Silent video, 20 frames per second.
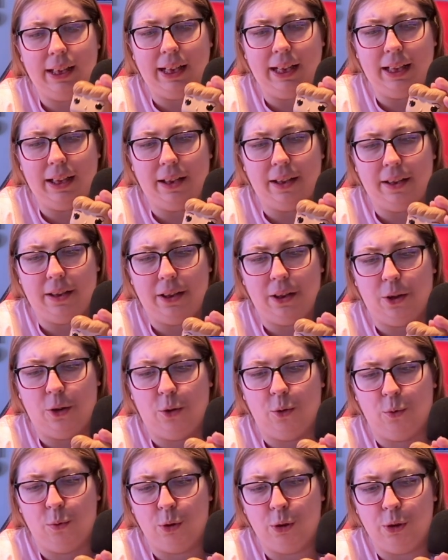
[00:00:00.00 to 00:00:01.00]
like, the
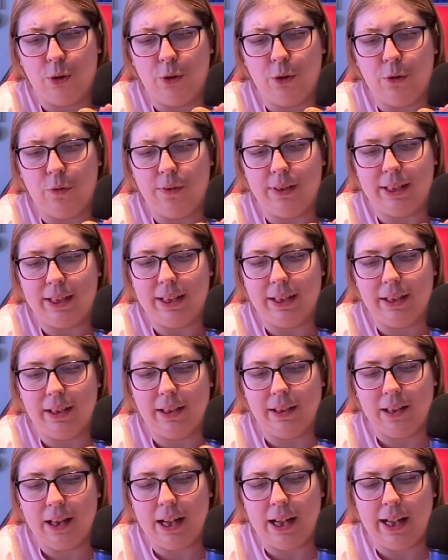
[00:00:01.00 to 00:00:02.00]
grooves and the
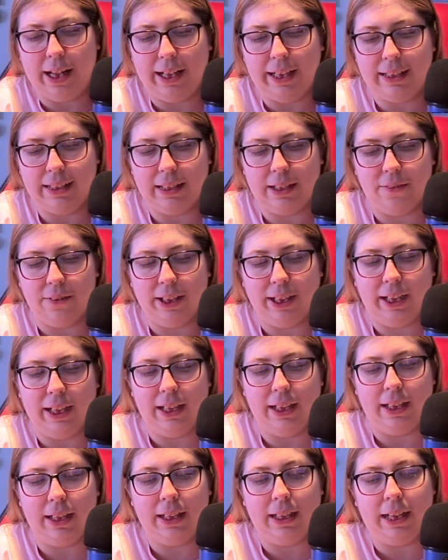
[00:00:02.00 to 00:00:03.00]
lines and everything, and
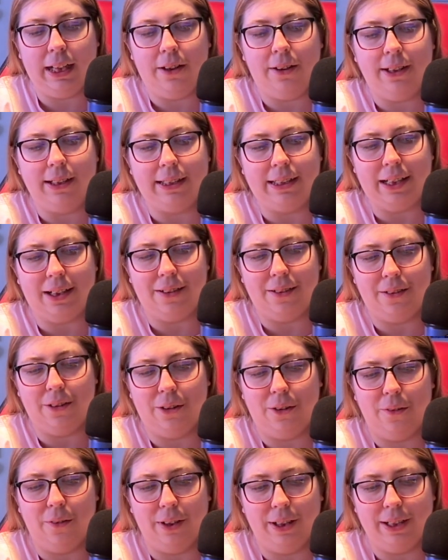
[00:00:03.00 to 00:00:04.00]
it carries down
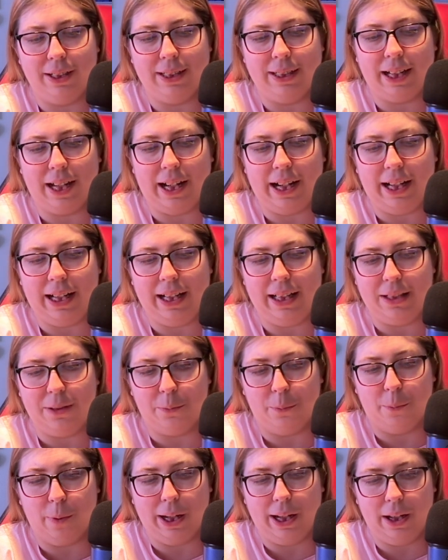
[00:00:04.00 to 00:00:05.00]
over the side as
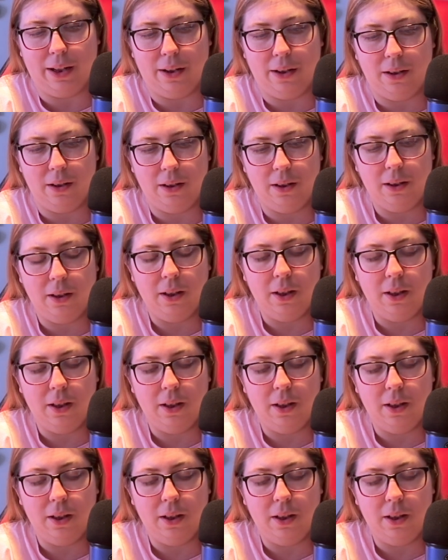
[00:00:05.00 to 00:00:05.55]
well.